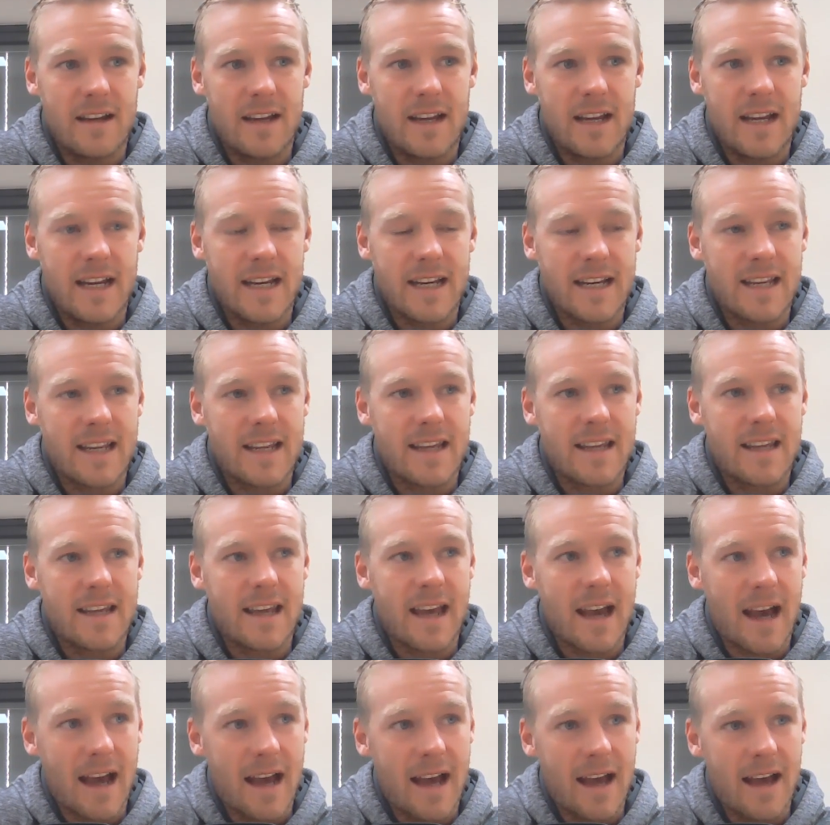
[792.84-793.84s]
it
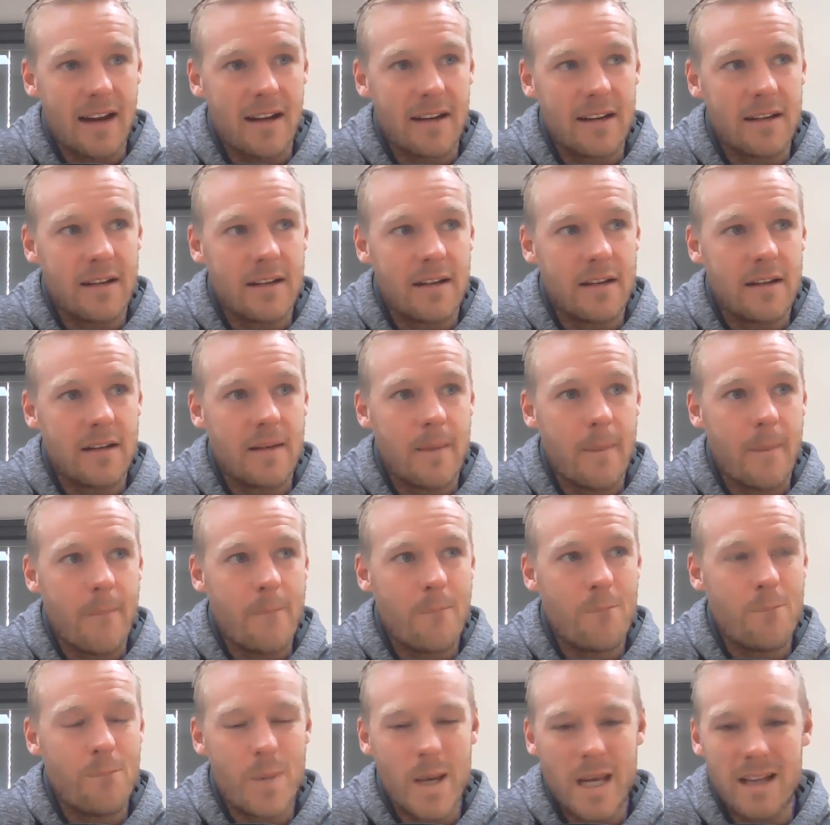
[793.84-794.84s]
can
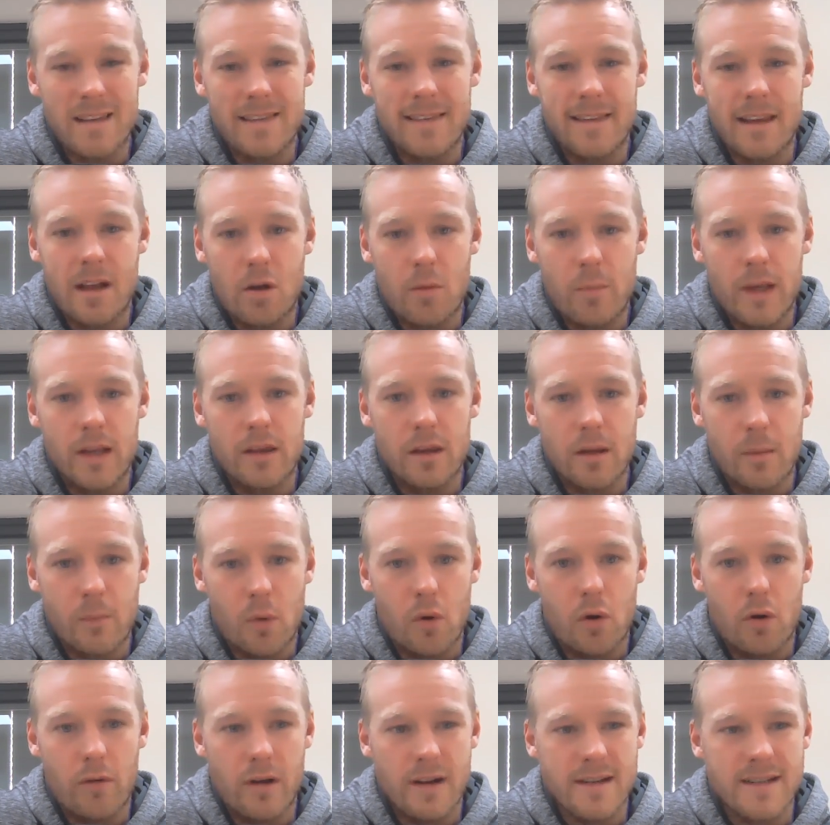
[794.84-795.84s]
be a little bit
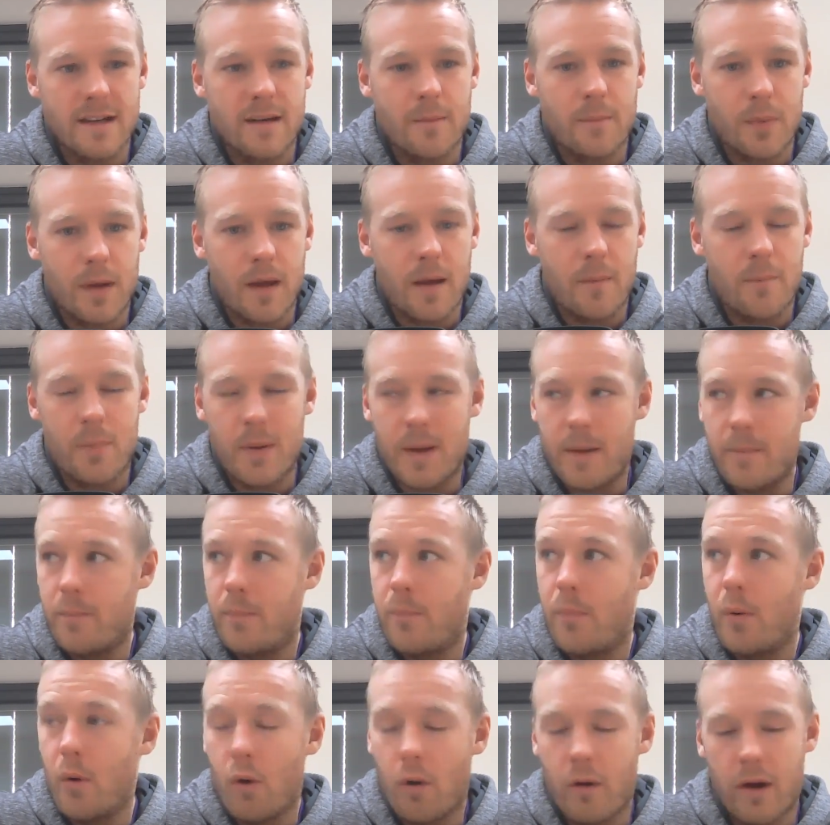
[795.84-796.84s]
laborious and a
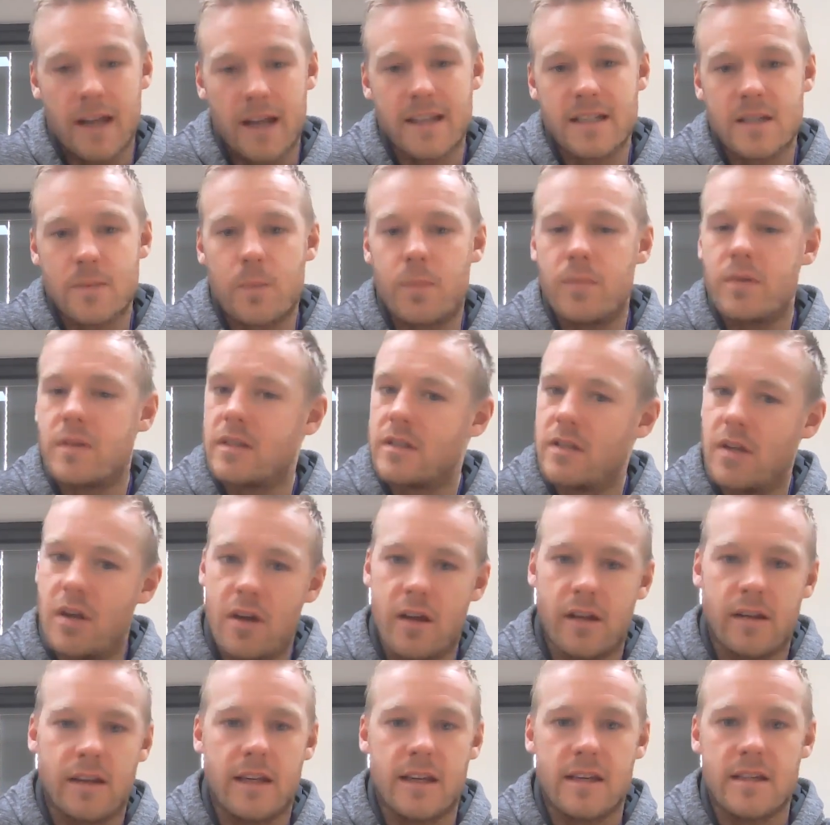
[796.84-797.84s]
bit boring. It
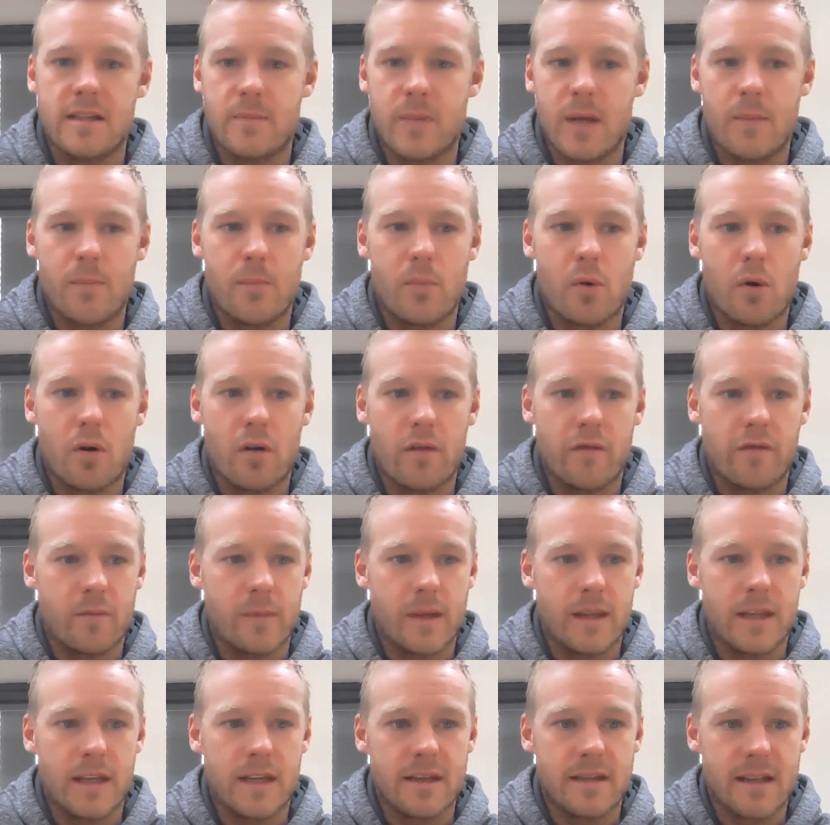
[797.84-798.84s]
certainly is a bit boring for
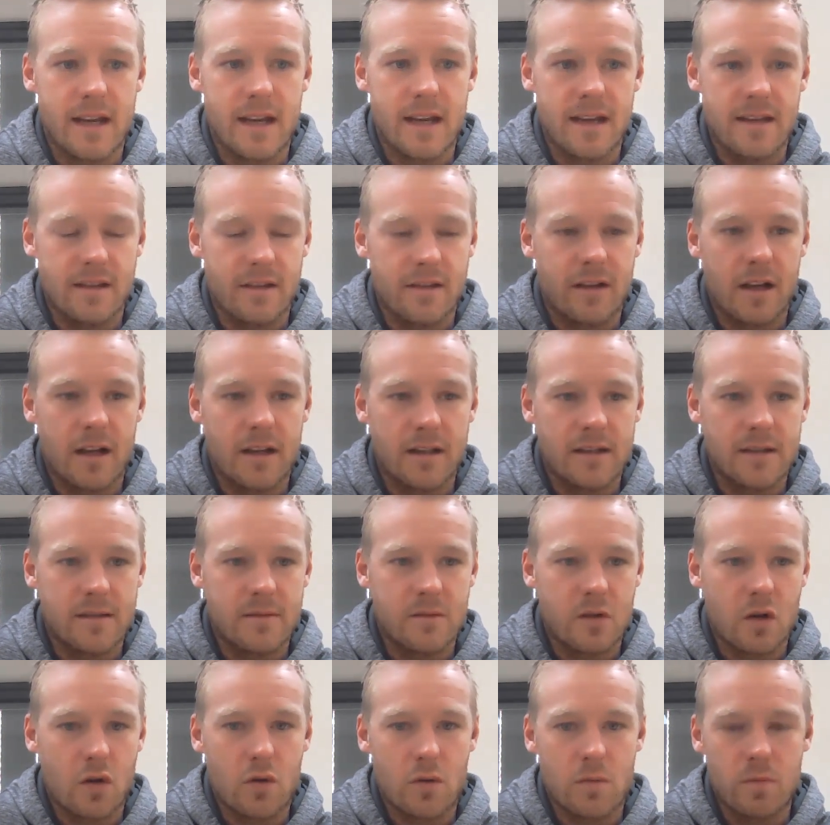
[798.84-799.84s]
me these days. I
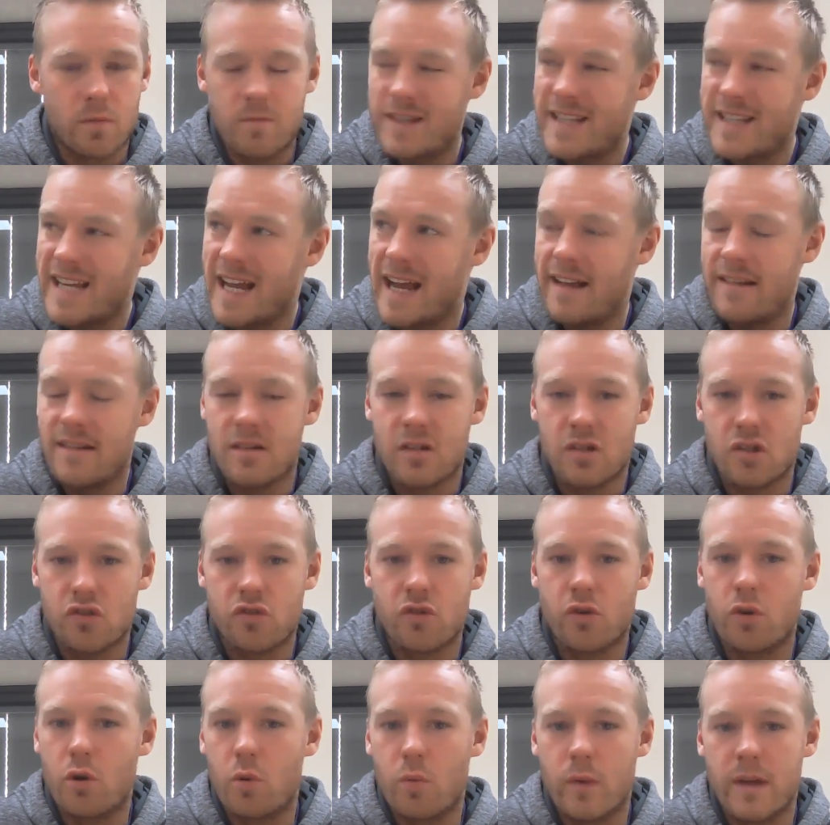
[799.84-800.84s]
tend to
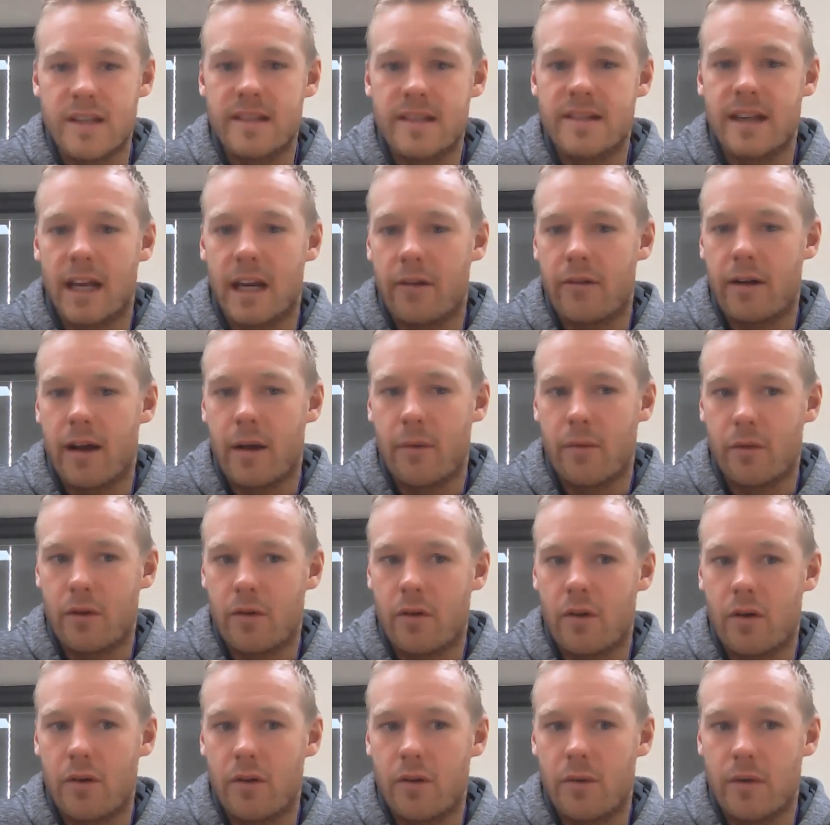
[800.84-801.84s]
struggle with sitting around
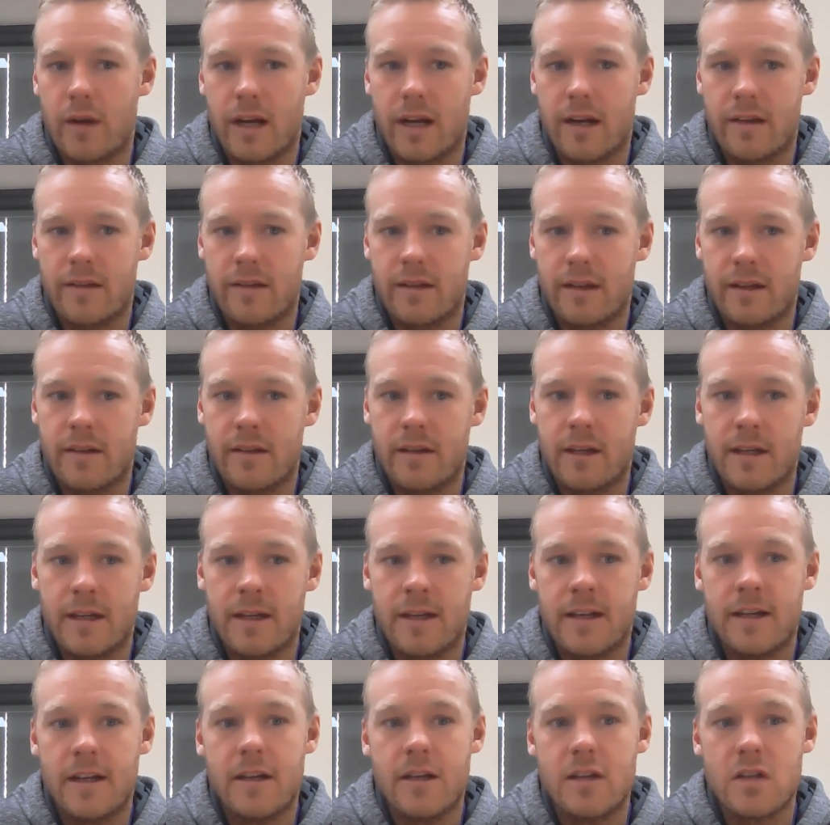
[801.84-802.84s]
and not doing anything.
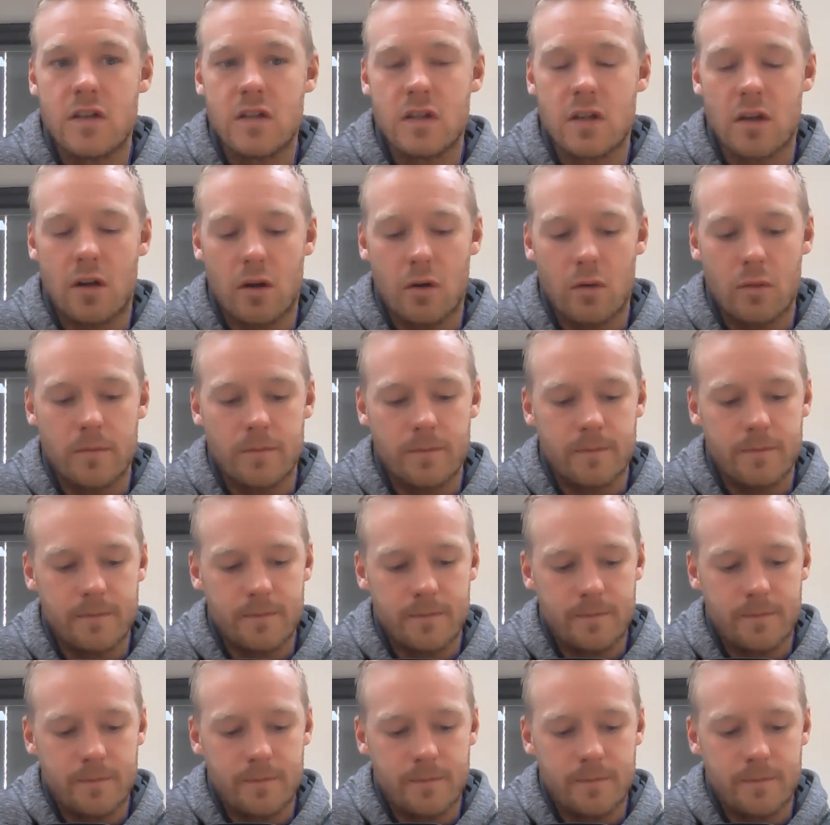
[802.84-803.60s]
So